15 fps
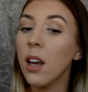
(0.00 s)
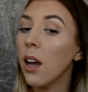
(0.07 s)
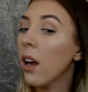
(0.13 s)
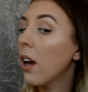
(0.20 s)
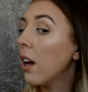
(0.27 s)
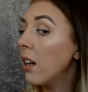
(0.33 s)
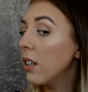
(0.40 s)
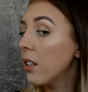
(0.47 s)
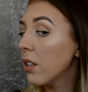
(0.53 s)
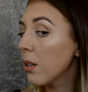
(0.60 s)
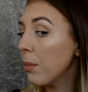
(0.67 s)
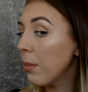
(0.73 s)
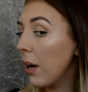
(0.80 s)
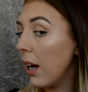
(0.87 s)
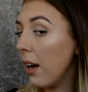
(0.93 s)
and
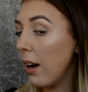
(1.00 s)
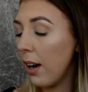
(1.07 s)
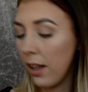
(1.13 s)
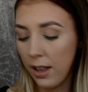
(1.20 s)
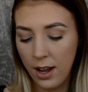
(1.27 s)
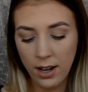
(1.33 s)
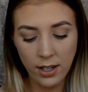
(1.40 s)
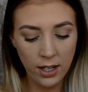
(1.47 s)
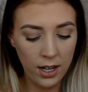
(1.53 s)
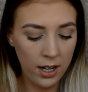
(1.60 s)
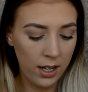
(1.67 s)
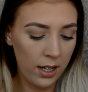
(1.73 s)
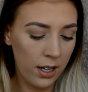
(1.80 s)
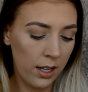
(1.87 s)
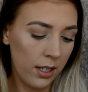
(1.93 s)
my highlight
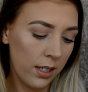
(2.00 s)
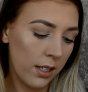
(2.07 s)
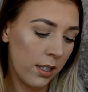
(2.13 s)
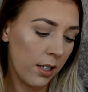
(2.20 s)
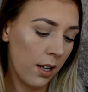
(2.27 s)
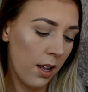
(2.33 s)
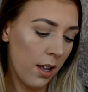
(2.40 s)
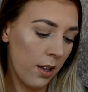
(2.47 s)
is